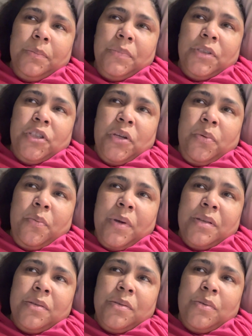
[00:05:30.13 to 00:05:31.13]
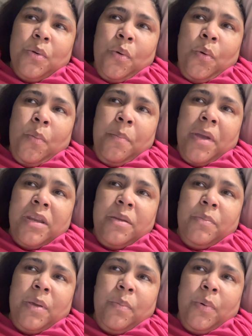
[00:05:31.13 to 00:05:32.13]
She was so many
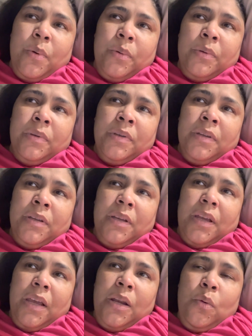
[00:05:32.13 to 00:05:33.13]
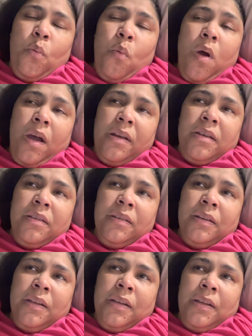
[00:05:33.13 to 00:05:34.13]
people in one.
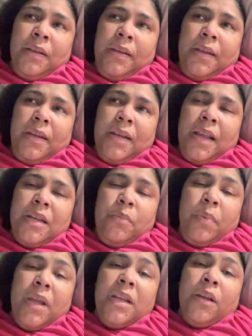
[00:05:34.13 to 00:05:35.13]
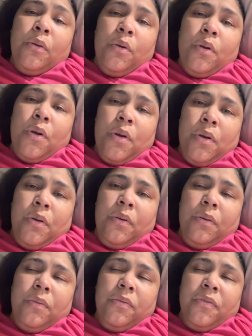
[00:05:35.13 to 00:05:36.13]
And I depended on her
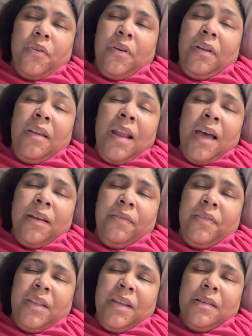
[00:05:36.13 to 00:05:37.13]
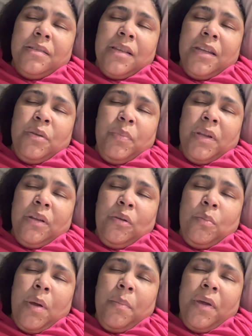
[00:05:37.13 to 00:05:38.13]
for a lot of things. I depended
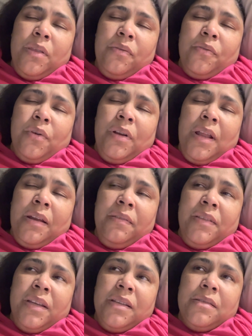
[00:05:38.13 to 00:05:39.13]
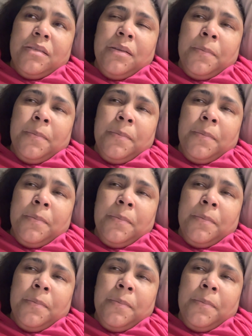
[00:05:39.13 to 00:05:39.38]
on my mother for a lot of things.